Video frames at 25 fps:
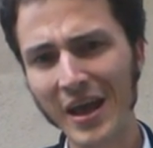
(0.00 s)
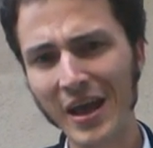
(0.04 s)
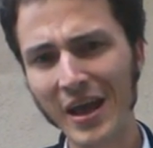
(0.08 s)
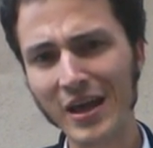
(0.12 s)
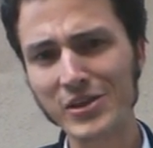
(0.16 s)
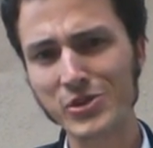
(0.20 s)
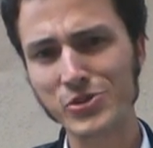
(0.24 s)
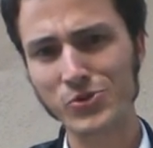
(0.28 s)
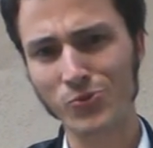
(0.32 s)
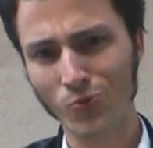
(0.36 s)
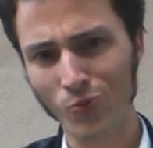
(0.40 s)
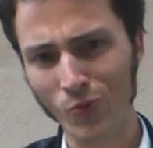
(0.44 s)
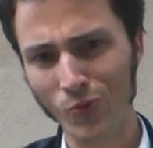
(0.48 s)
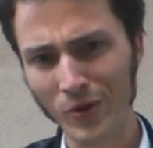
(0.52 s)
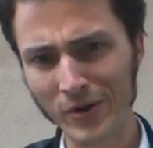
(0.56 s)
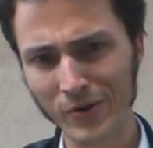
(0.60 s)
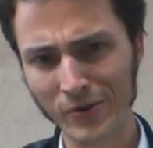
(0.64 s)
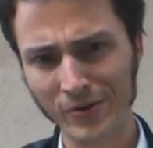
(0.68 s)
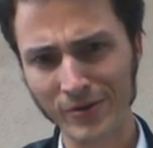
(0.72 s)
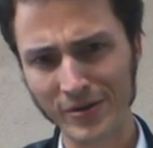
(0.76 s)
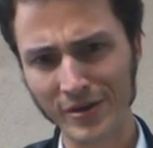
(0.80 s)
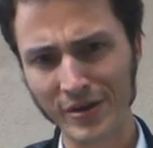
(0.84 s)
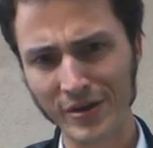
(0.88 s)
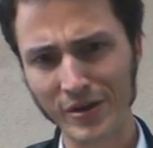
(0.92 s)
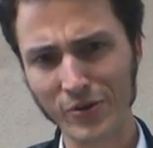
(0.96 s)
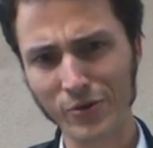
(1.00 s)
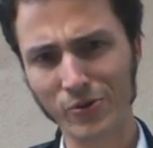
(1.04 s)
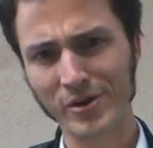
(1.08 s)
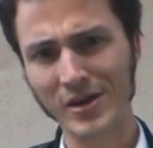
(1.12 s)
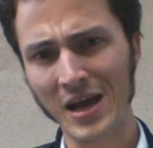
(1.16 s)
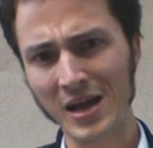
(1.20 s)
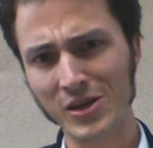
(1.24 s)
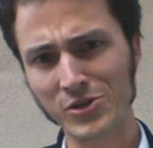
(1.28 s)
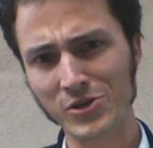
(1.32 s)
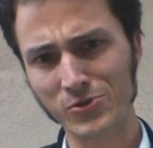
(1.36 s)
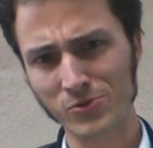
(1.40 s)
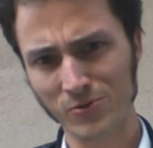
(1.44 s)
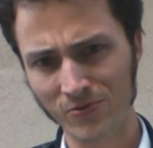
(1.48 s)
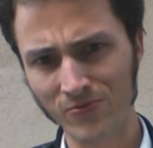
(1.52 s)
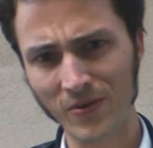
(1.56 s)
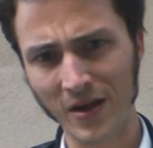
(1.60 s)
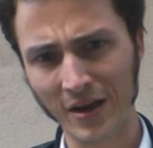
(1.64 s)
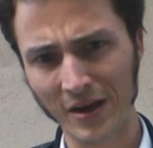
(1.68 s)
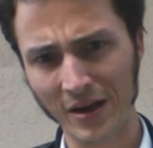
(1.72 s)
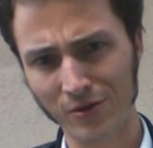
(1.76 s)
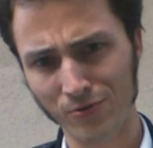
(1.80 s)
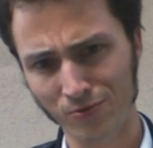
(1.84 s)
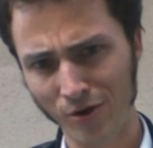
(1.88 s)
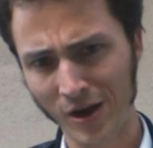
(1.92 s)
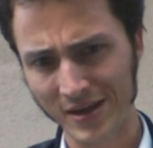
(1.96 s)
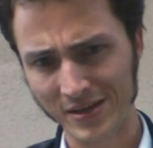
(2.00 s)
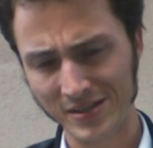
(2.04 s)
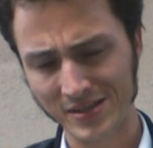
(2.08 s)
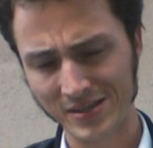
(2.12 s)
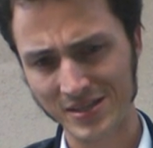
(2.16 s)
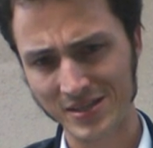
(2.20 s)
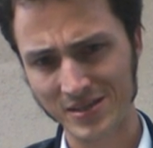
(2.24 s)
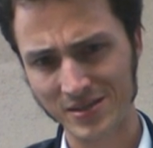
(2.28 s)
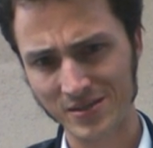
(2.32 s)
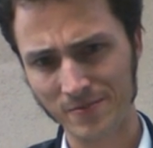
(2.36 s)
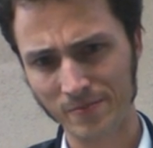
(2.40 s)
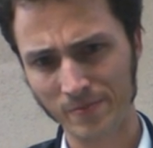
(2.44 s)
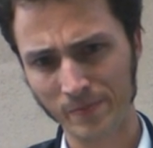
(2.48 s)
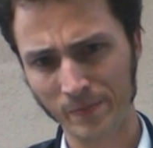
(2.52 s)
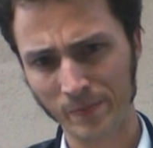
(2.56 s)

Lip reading: surrendered your national fucking rights